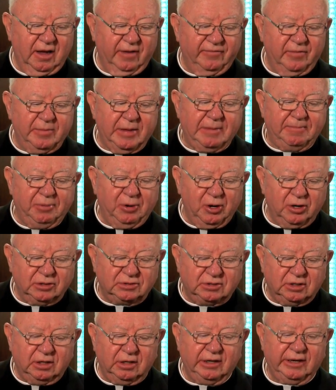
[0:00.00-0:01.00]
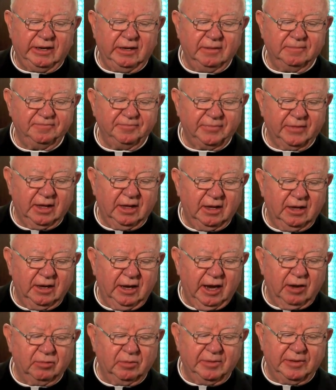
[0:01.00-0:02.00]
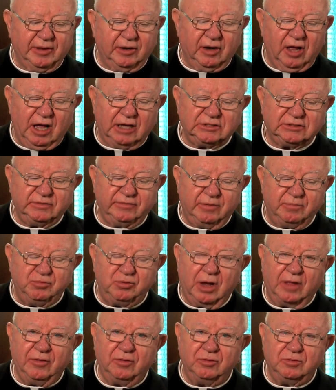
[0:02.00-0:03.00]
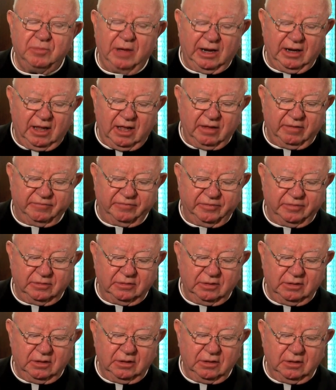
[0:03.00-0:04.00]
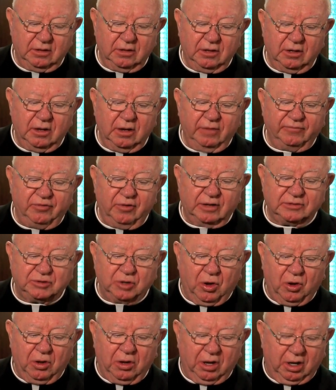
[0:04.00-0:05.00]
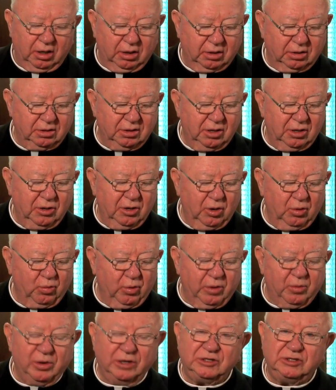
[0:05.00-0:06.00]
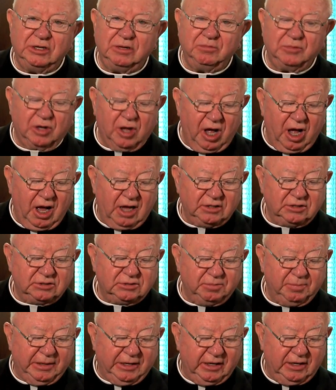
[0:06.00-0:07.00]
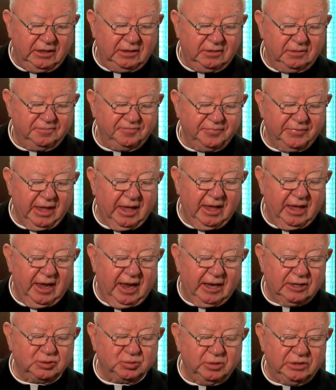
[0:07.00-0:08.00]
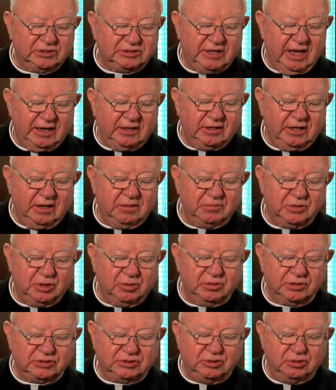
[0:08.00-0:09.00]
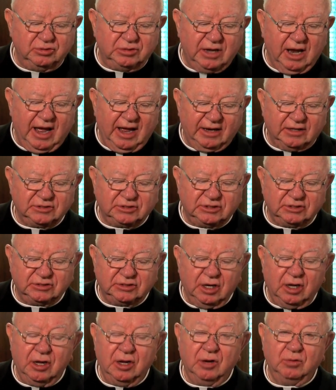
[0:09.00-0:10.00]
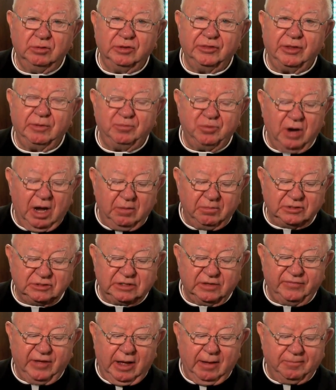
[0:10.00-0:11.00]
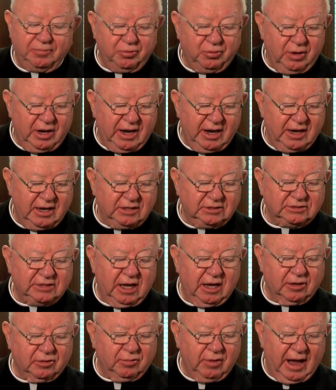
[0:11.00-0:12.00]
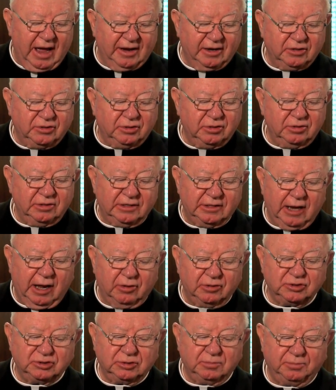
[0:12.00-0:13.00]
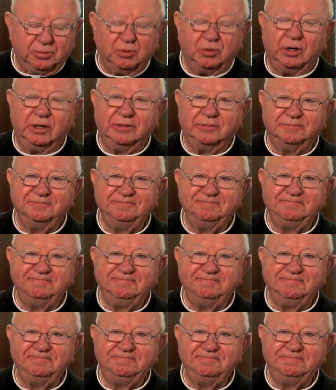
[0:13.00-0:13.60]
For me personally, it will be the loss of a brother whom I love. For us all, we wish him Godspeed as we send him to his new diocese with the promise of our prayers, our gratitude, and our support.